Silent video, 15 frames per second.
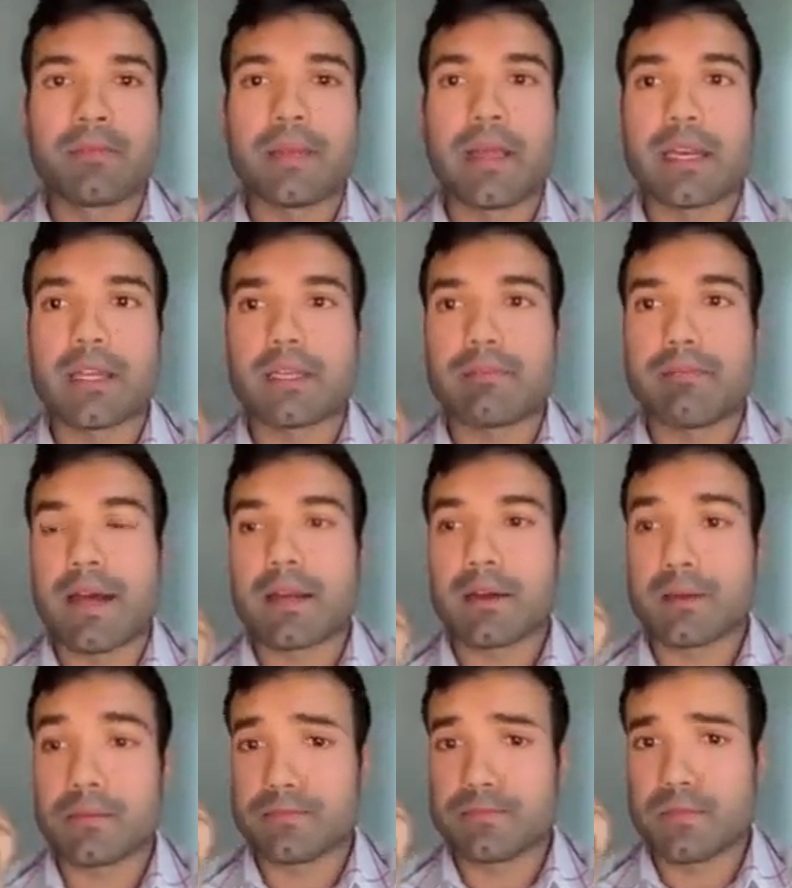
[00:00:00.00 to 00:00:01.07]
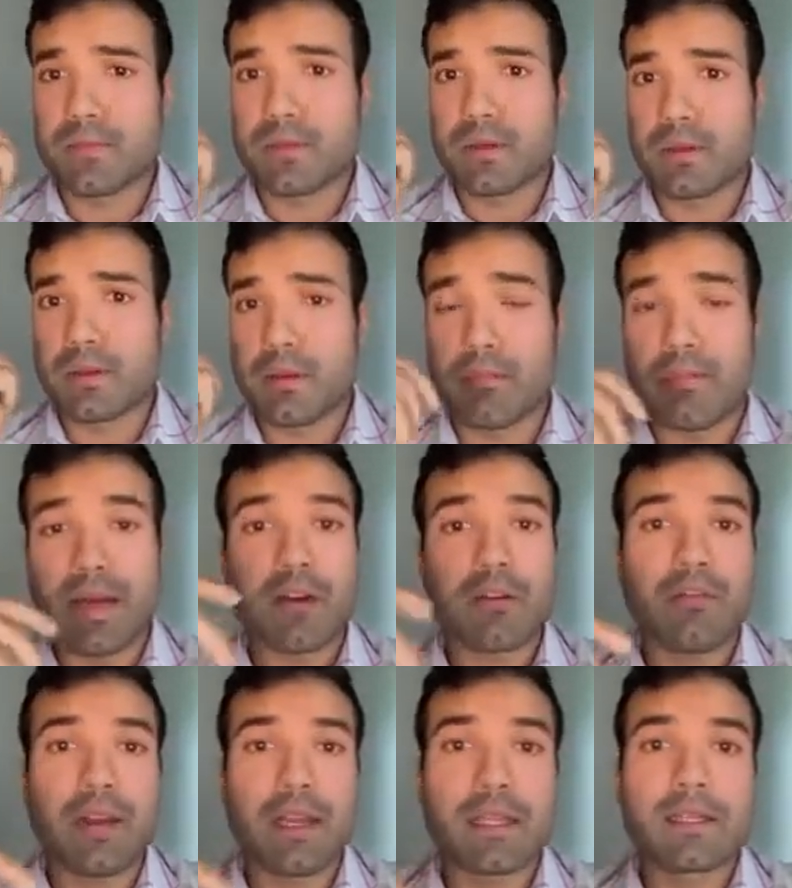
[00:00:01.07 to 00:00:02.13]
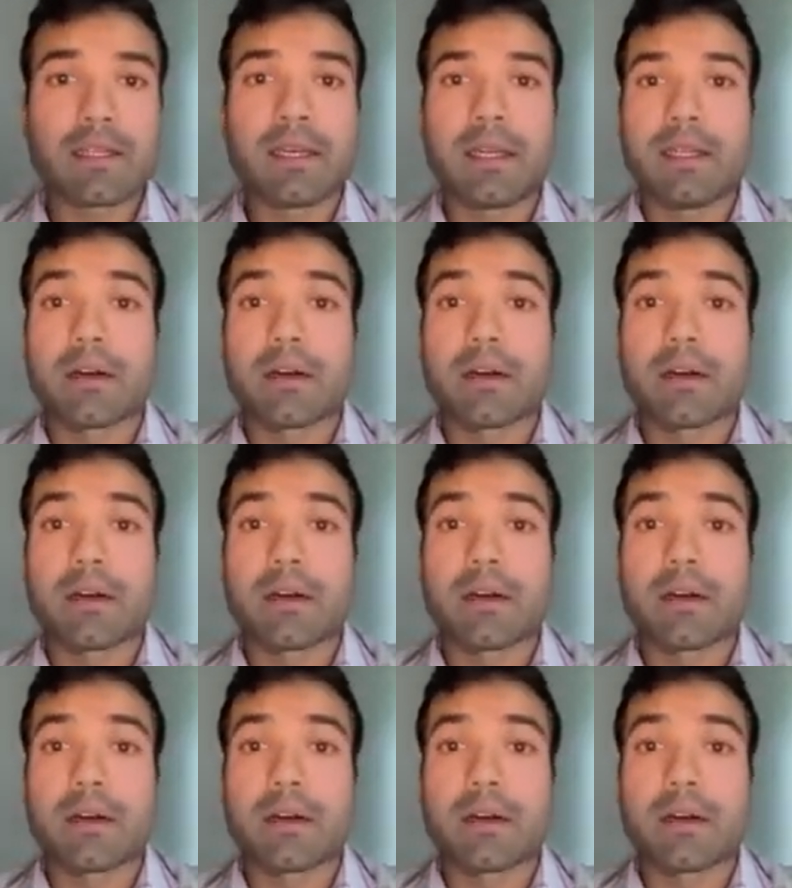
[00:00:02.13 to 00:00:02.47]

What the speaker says: that is better that better fits